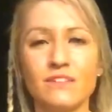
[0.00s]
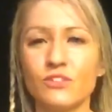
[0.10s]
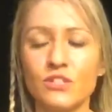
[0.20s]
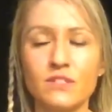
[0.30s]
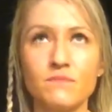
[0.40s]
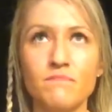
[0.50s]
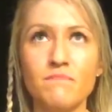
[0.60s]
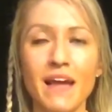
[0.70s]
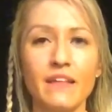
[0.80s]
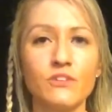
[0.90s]
Just
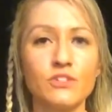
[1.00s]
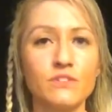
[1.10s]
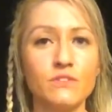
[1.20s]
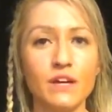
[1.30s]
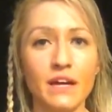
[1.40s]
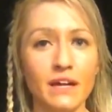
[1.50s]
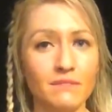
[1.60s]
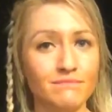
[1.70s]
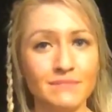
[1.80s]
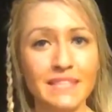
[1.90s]
the
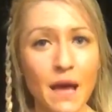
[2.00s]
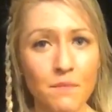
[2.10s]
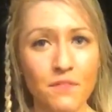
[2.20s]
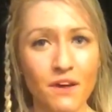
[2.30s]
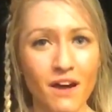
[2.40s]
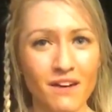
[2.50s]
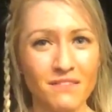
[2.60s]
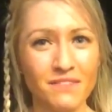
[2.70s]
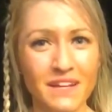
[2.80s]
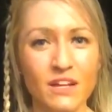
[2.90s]
depth
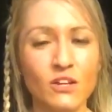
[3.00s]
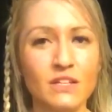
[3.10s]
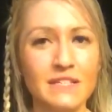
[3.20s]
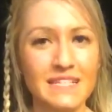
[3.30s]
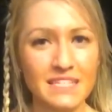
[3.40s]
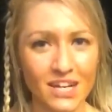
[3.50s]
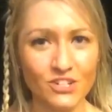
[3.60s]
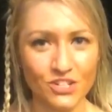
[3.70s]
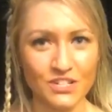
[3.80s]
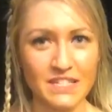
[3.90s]
of
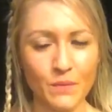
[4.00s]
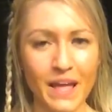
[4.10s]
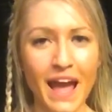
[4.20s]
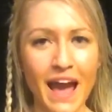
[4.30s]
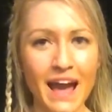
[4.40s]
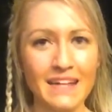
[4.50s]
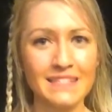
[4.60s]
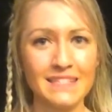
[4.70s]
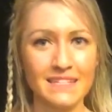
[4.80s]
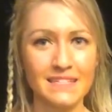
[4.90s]
discussions that we had
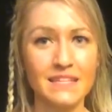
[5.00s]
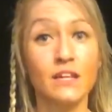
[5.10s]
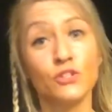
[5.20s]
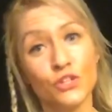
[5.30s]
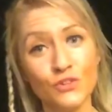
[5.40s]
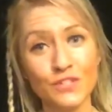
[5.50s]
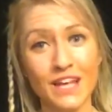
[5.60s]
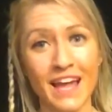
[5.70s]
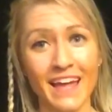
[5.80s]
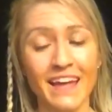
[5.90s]
since
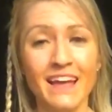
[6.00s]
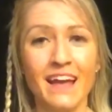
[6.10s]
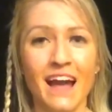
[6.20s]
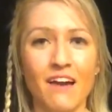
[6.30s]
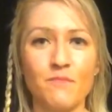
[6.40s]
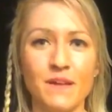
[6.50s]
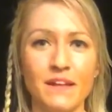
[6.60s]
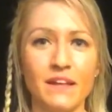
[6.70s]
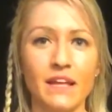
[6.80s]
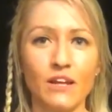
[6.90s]
Tuesday have
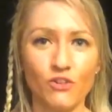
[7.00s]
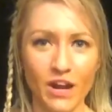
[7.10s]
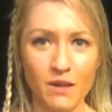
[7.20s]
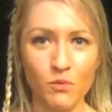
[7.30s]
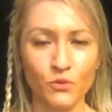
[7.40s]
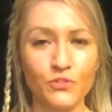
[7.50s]
been incredible.